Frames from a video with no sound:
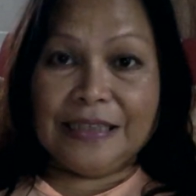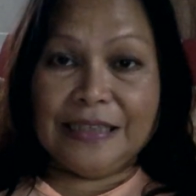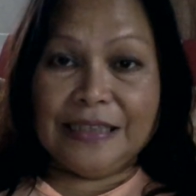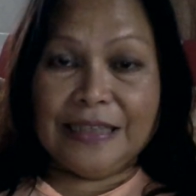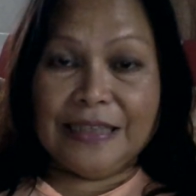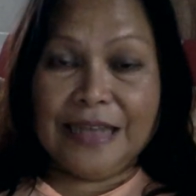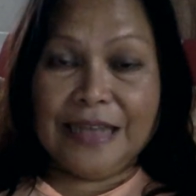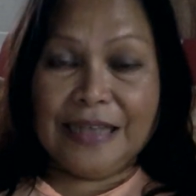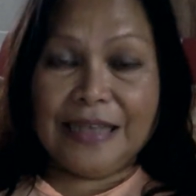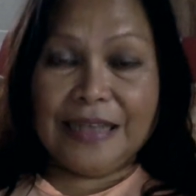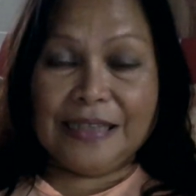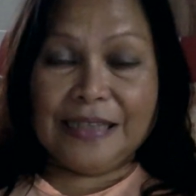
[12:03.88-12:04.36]

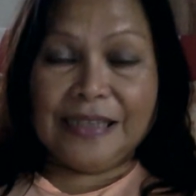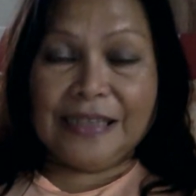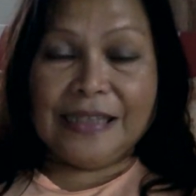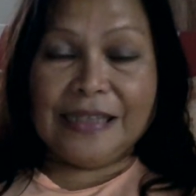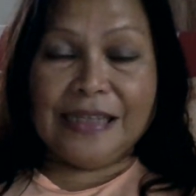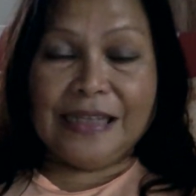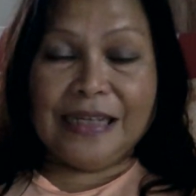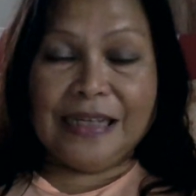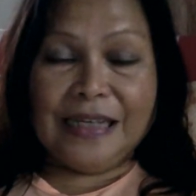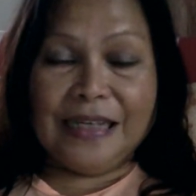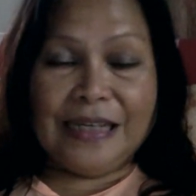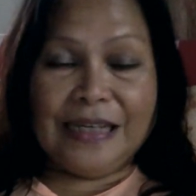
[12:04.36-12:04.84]
Let's
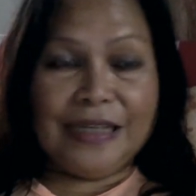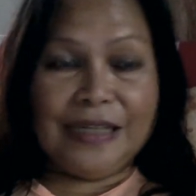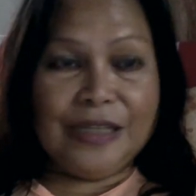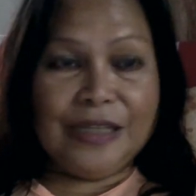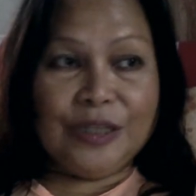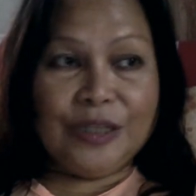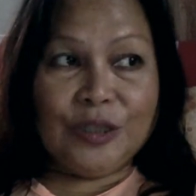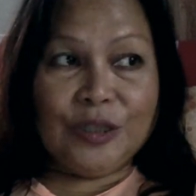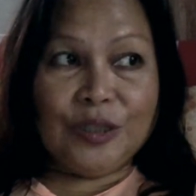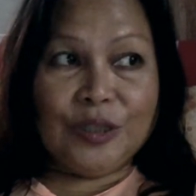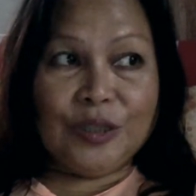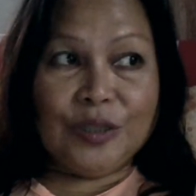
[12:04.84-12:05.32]

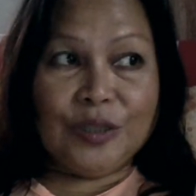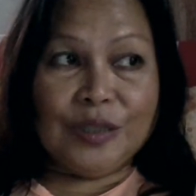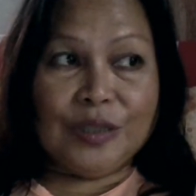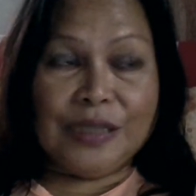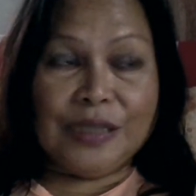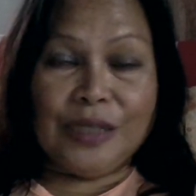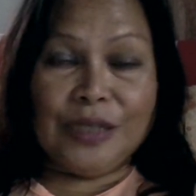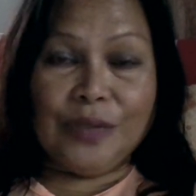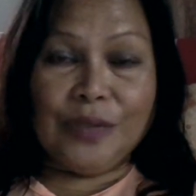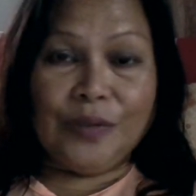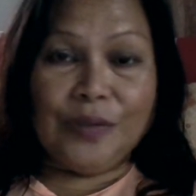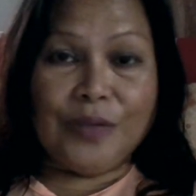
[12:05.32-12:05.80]

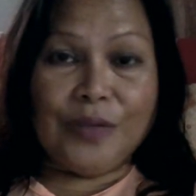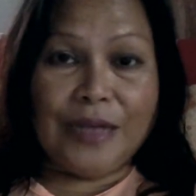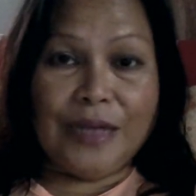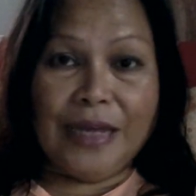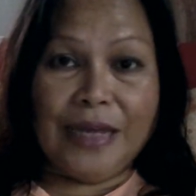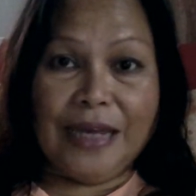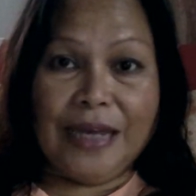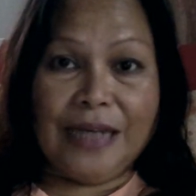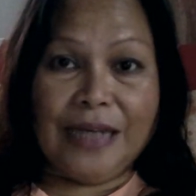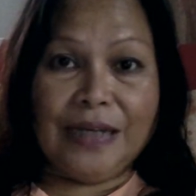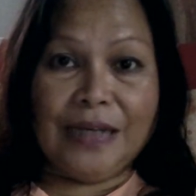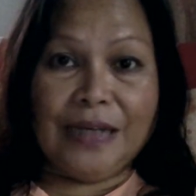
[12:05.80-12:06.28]
see you
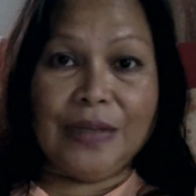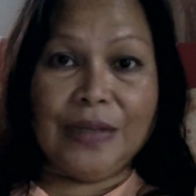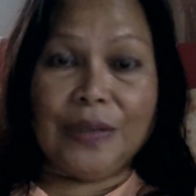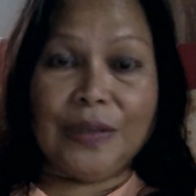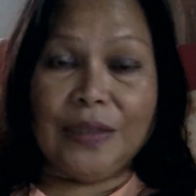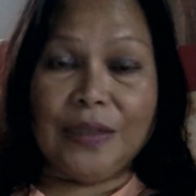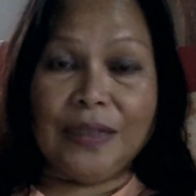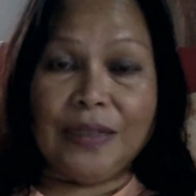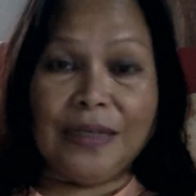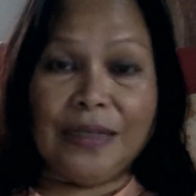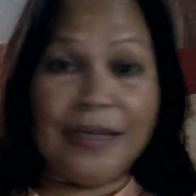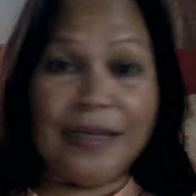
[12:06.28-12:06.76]
again
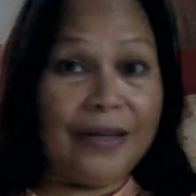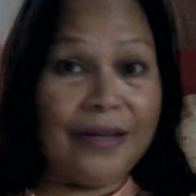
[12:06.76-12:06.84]
on